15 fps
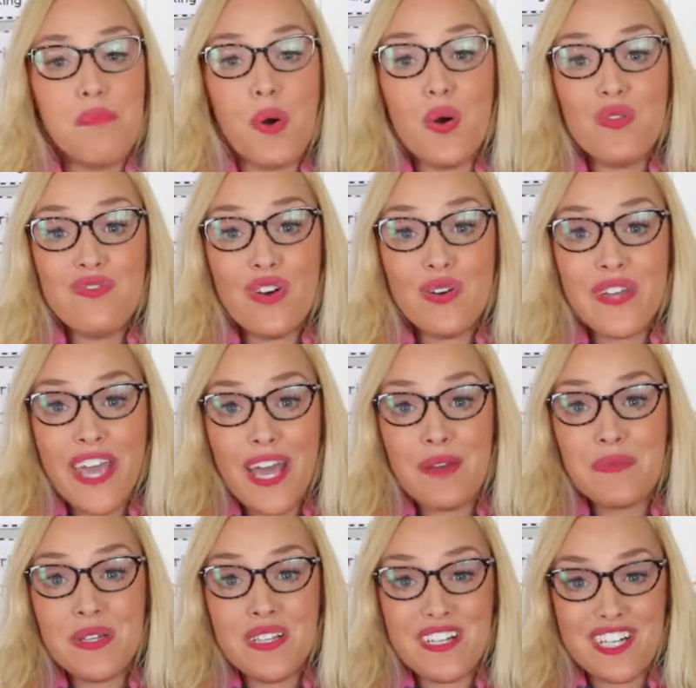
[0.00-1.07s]
bold
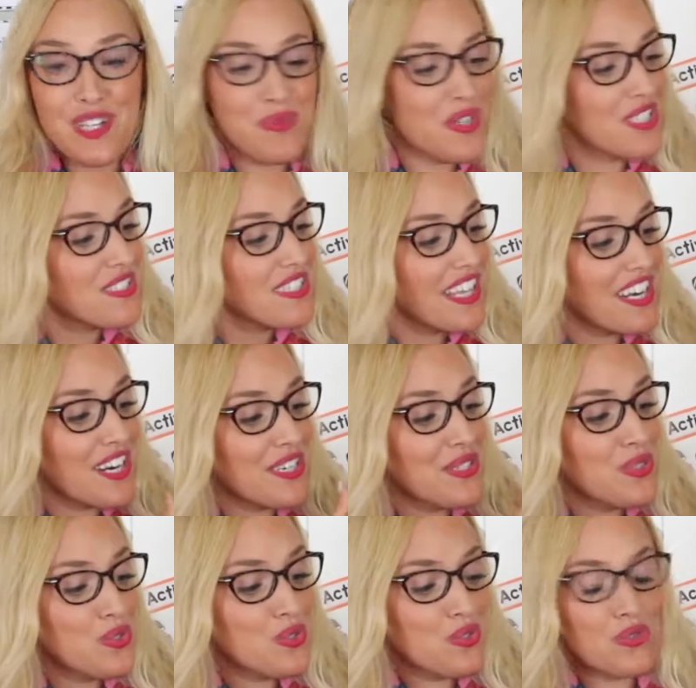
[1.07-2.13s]
vocabulary words that are
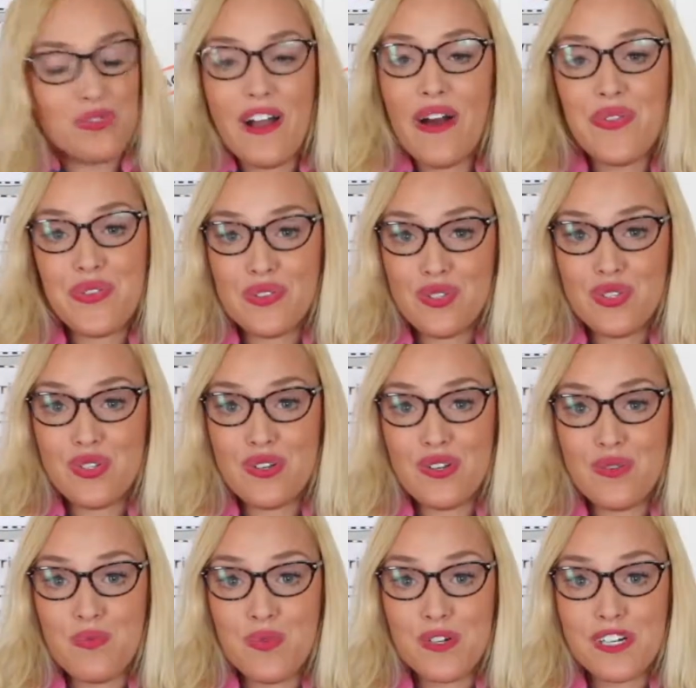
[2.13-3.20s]
used throughout the
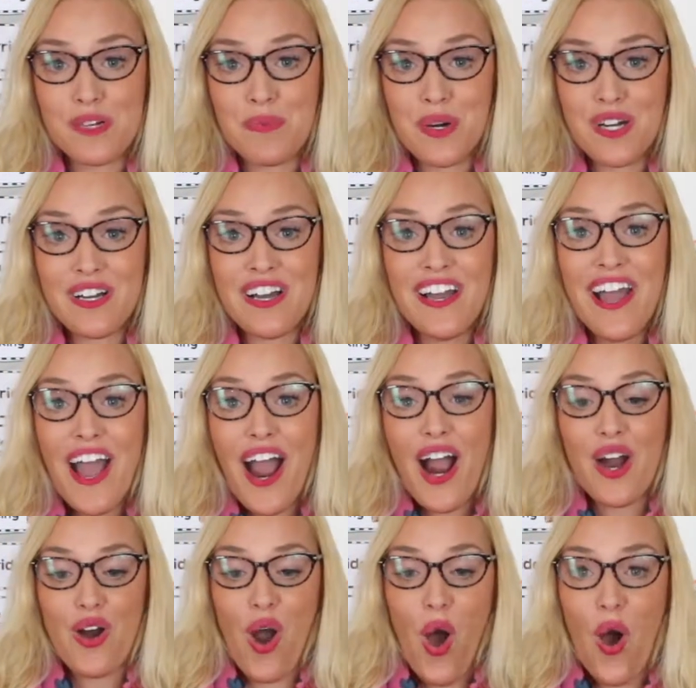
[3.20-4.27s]
student workbook
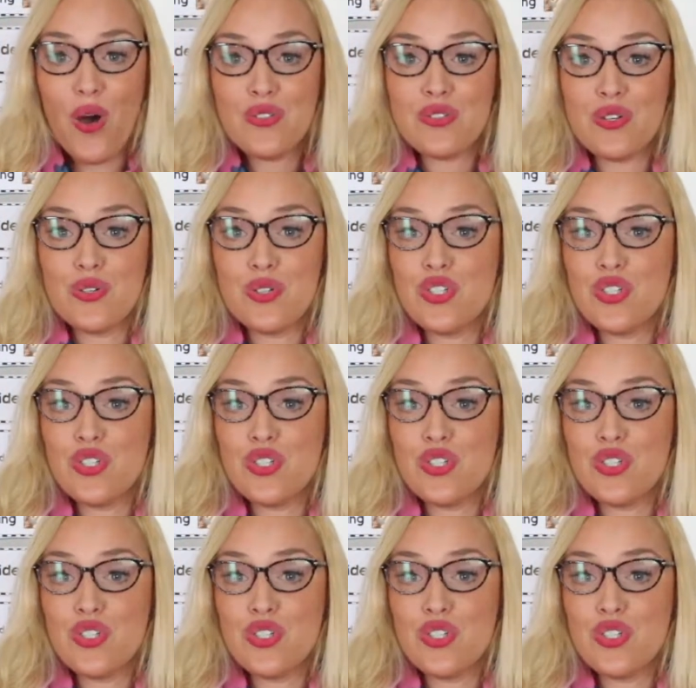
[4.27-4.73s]
are also